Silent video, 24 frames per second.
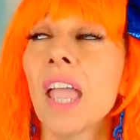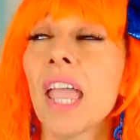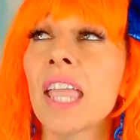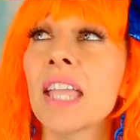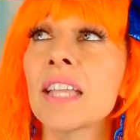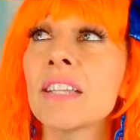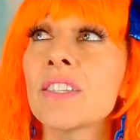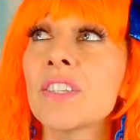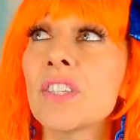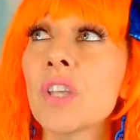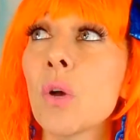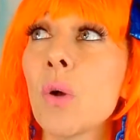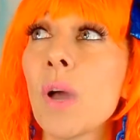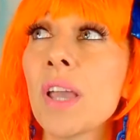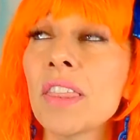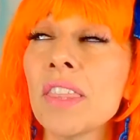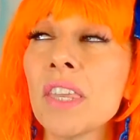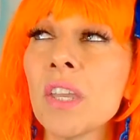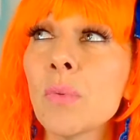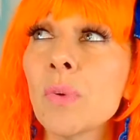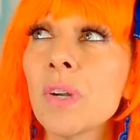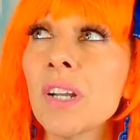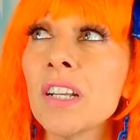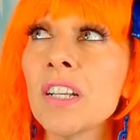And so I
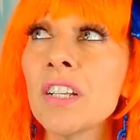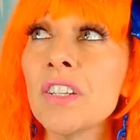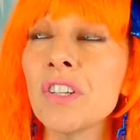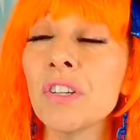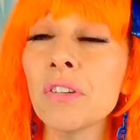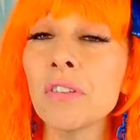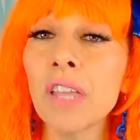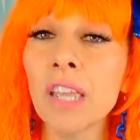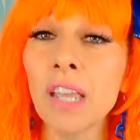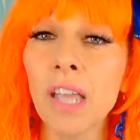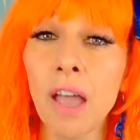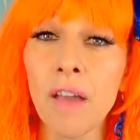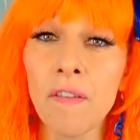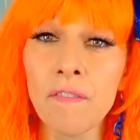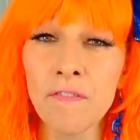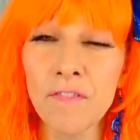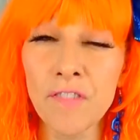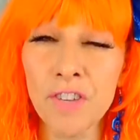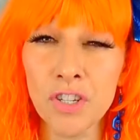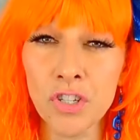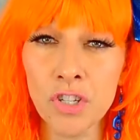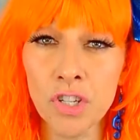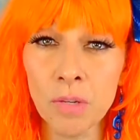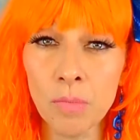think we're going to do like a
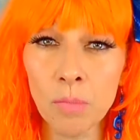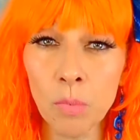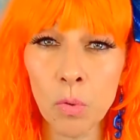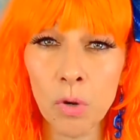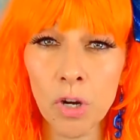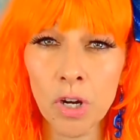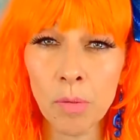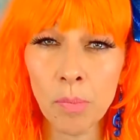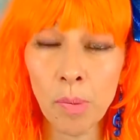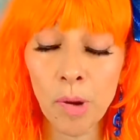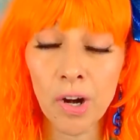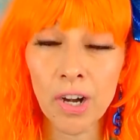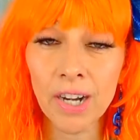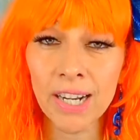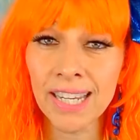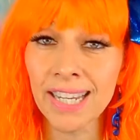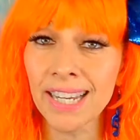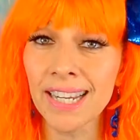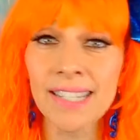vision board party.